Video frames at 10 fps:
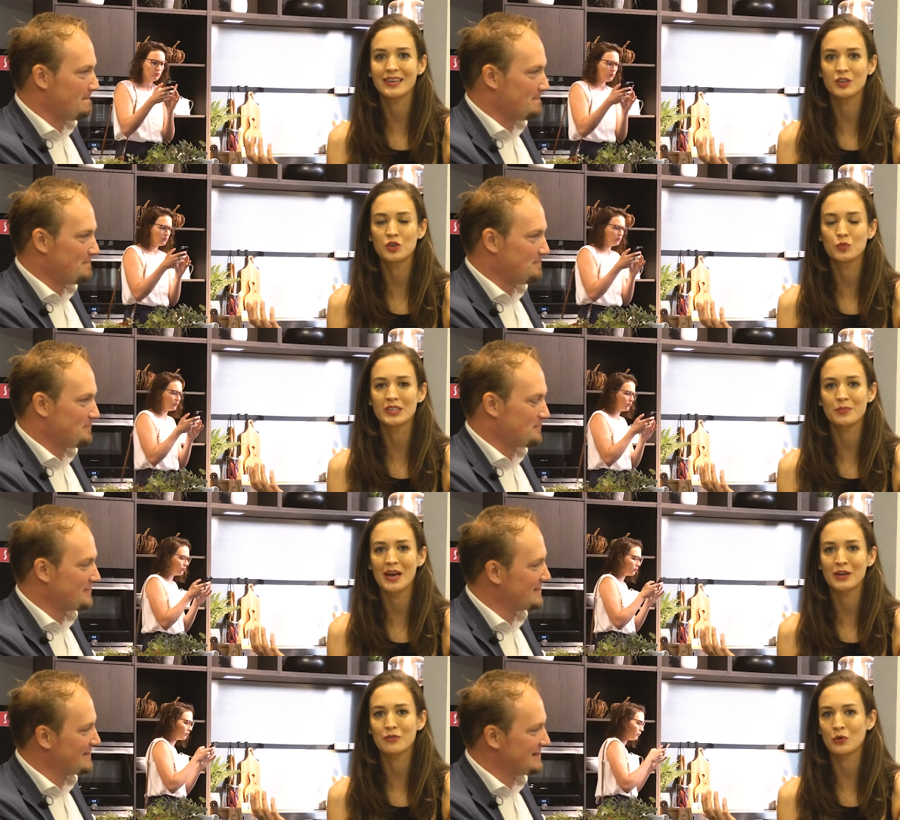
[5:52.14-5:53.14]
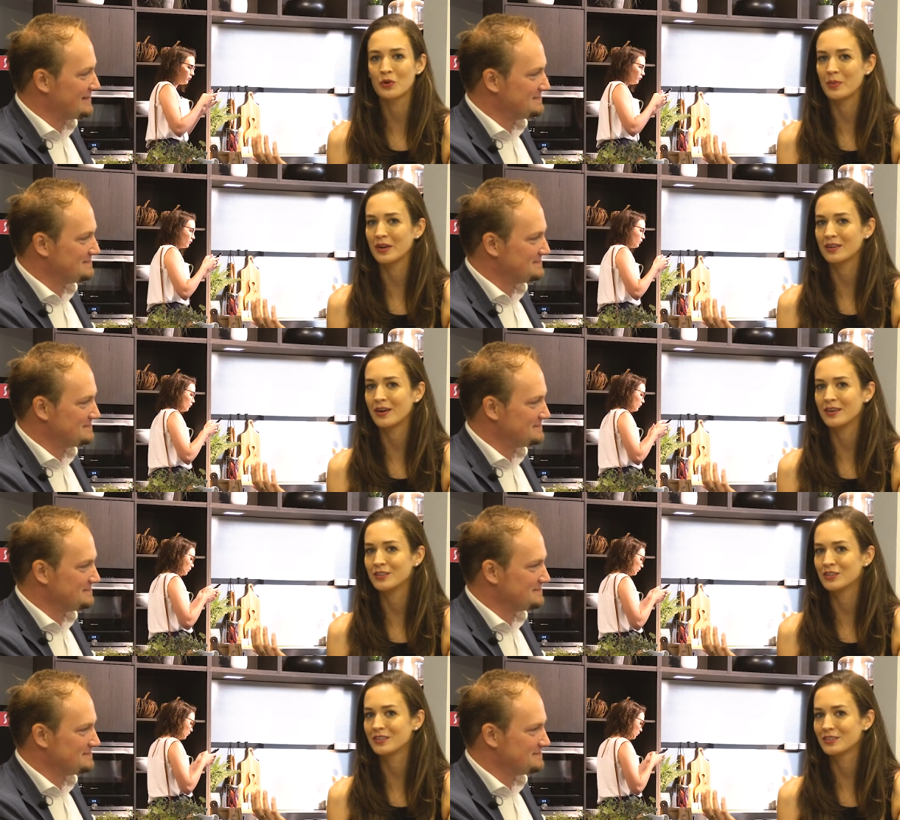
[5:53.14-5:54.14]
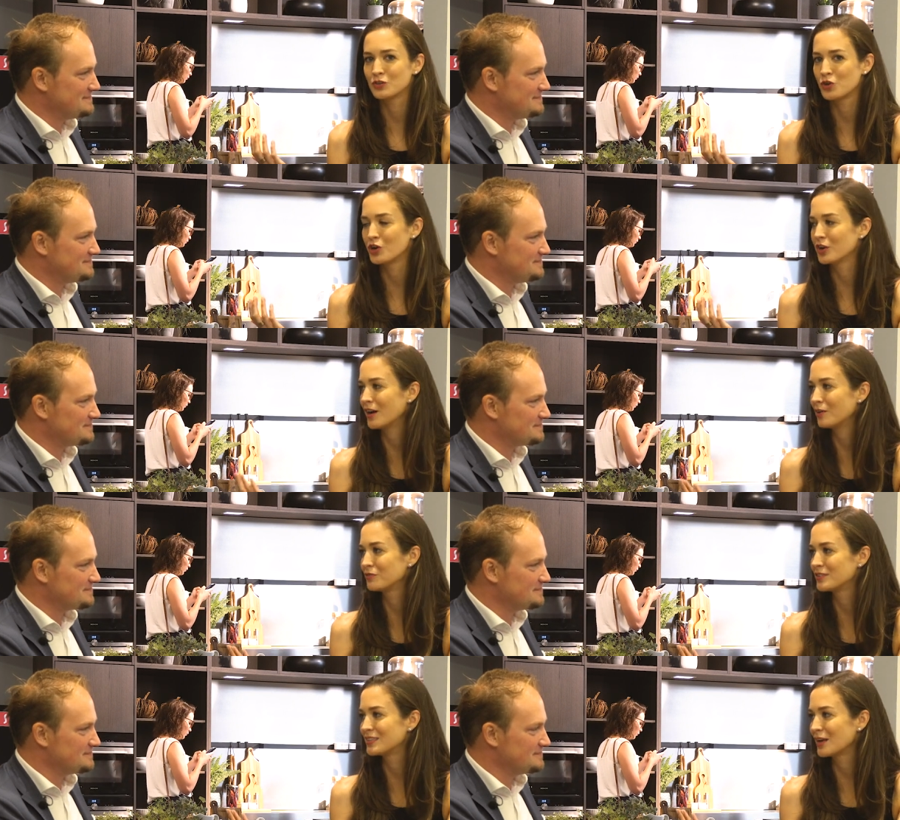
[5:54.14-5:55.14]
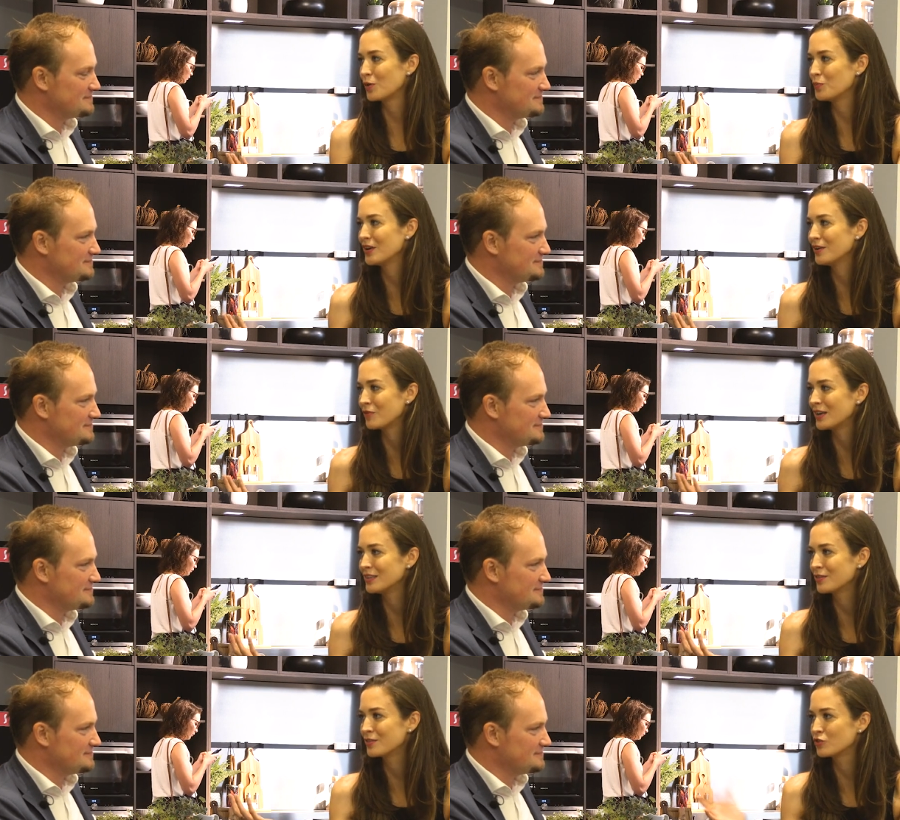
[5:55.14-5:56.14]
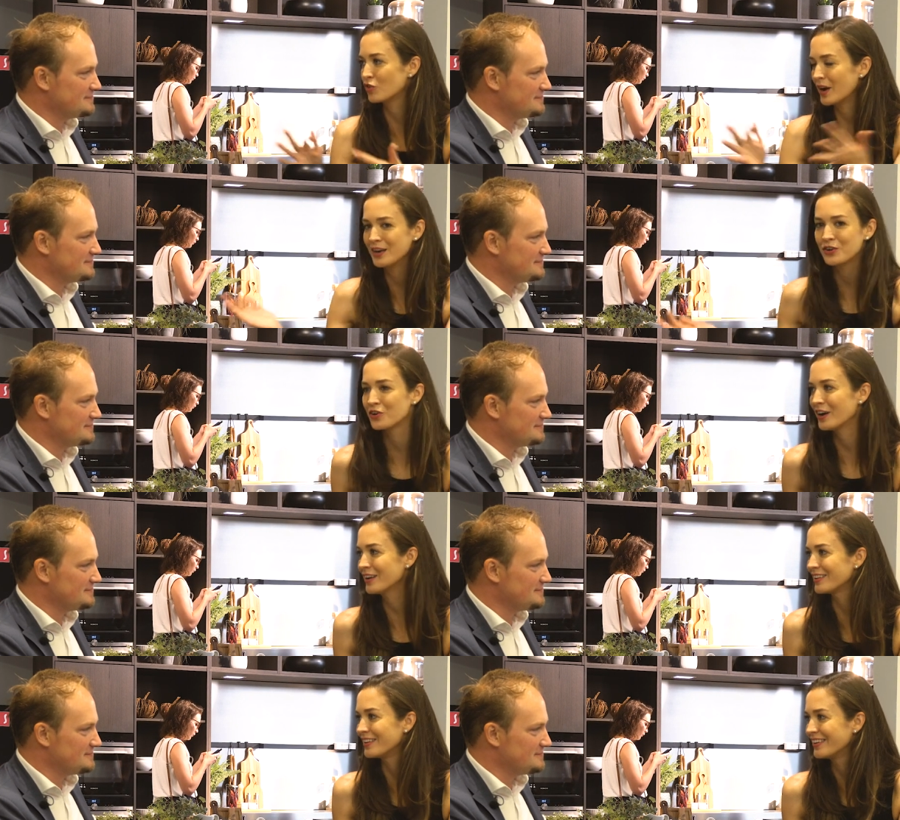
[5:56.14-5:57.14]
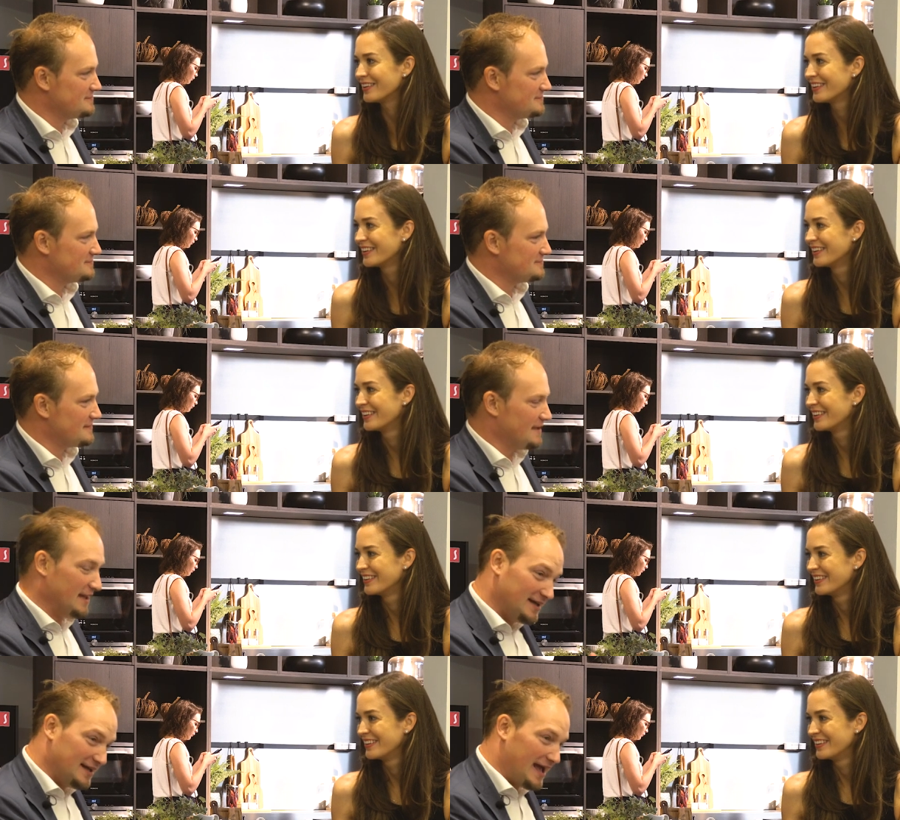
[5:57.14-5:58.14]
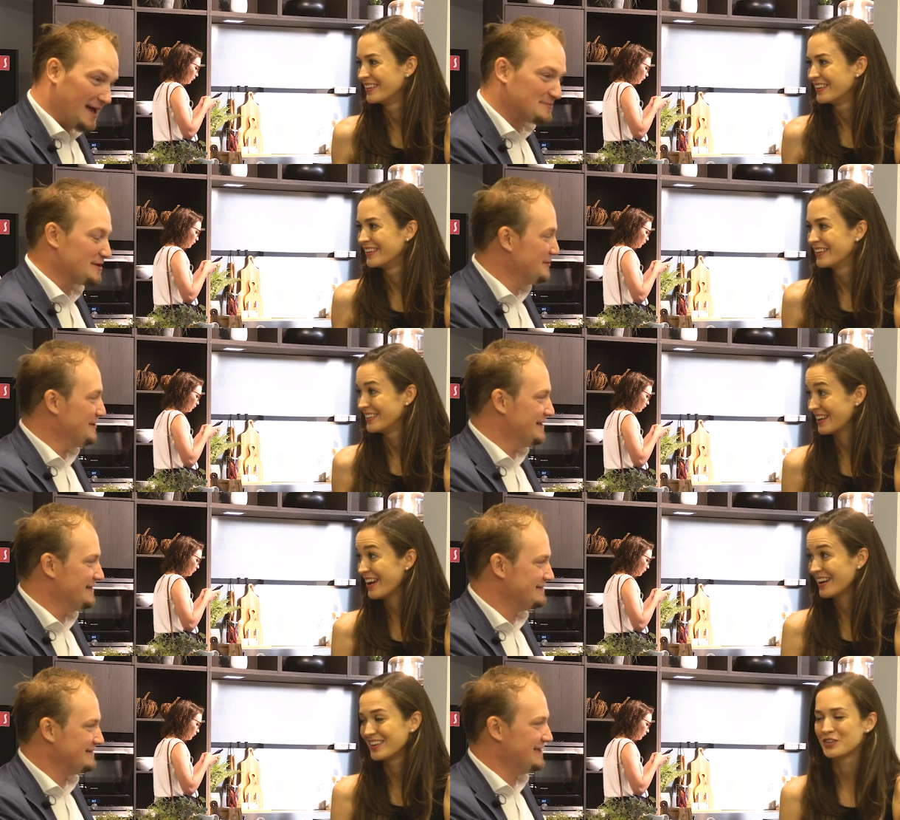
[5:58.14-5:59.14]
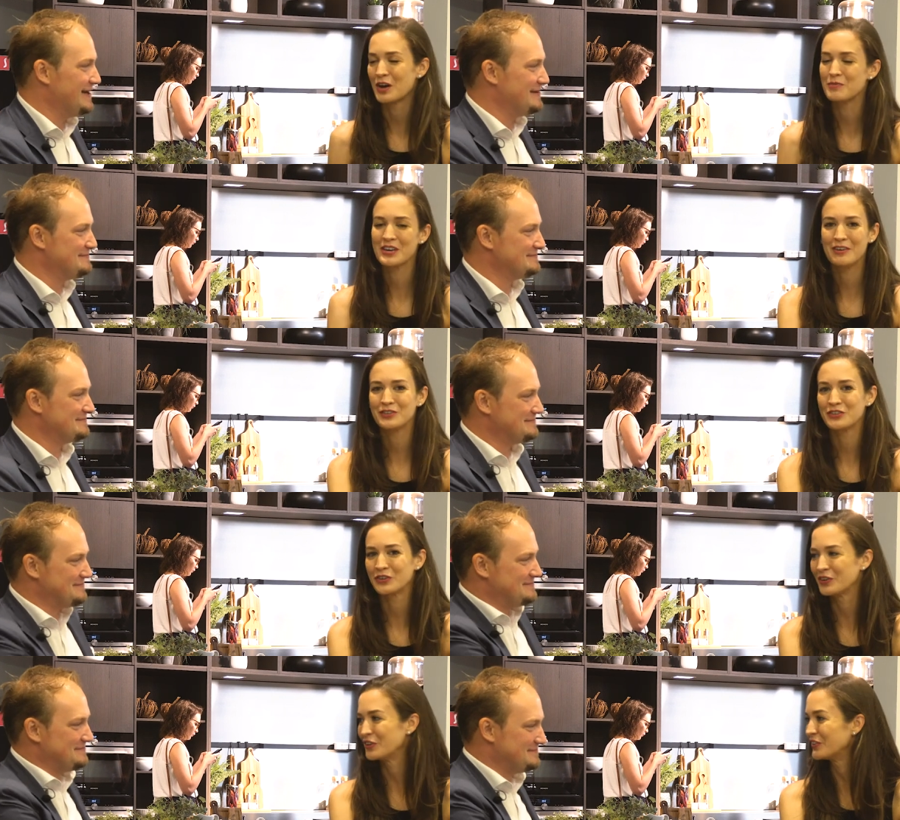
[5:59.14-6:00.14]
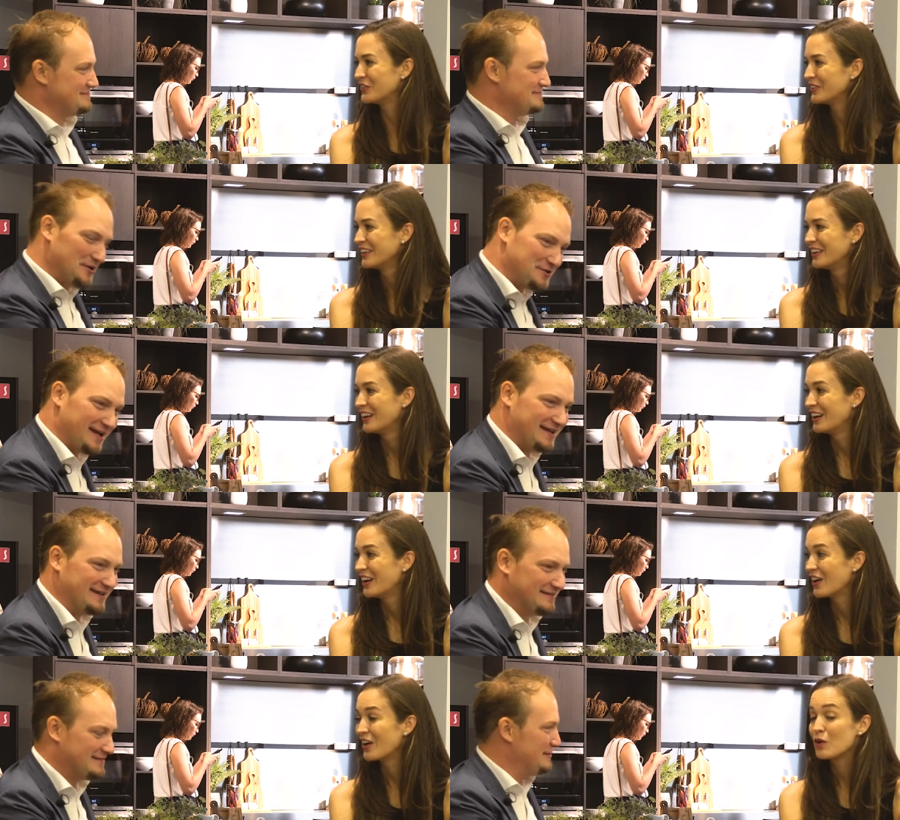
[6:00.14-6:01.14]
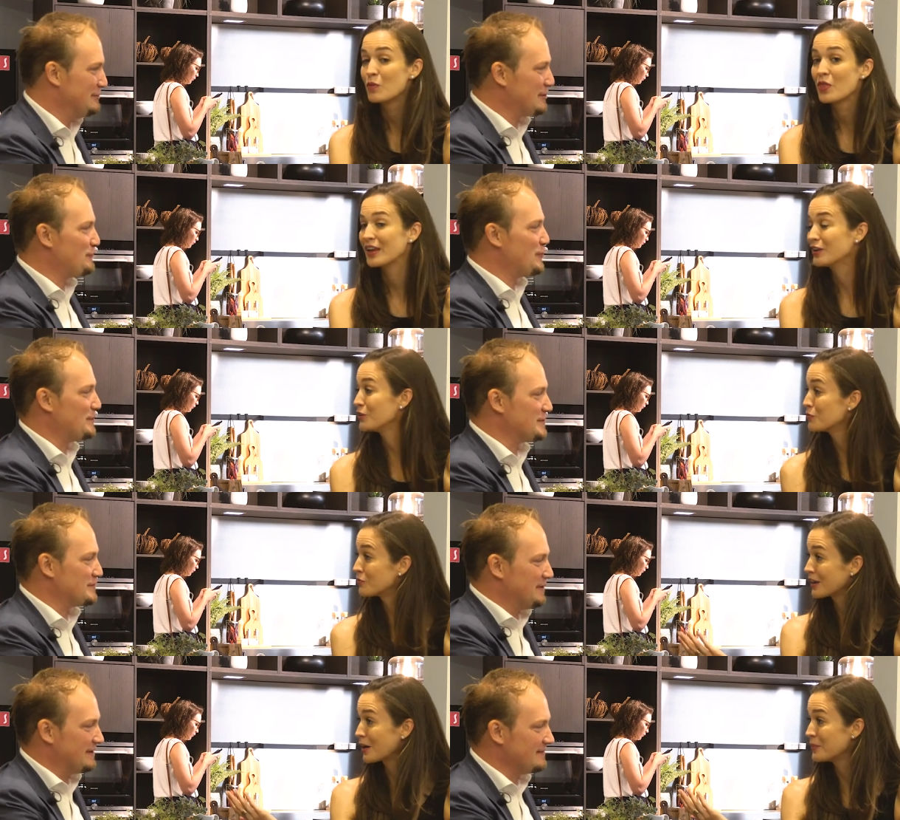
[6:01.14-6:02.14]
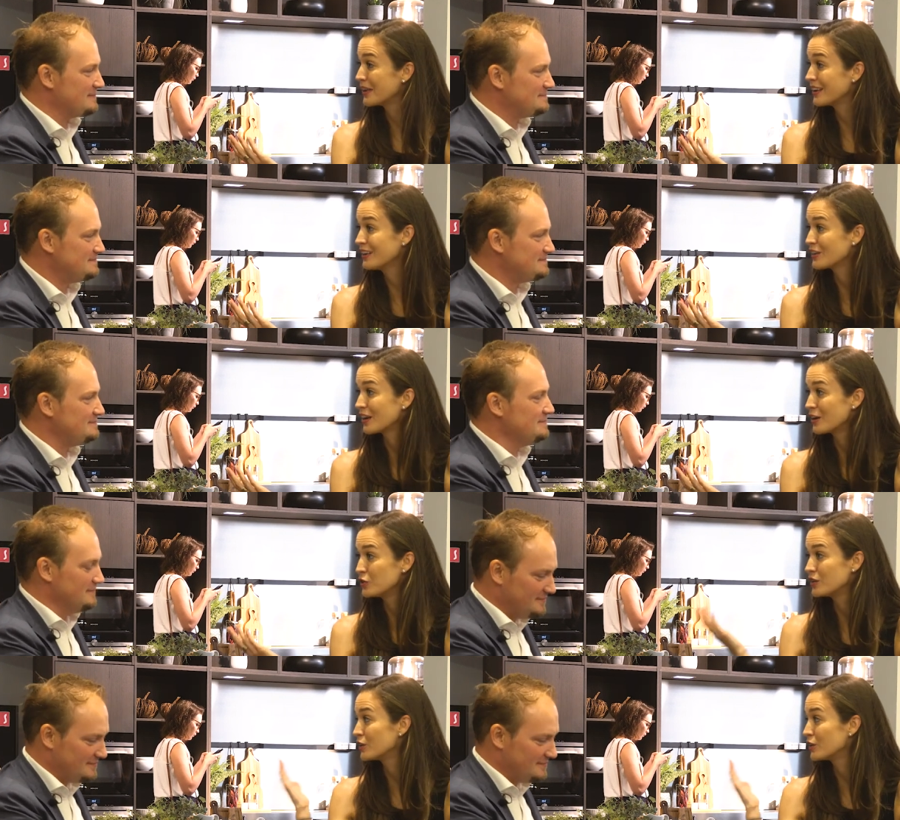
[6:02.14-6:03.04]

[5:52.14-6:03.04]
Speaker 1: a kitchen with SieMatic for one of my clients, so you're going to have to tell me if I did the triangle correctly.
Speaker 2: Uh, absolutely. Yeah, so yeah. I'm going
Speaker 1: to have to show you.
Speaker 2: Okay. All right, well, Looking thank you for
Speaker 1: coming. Uh, you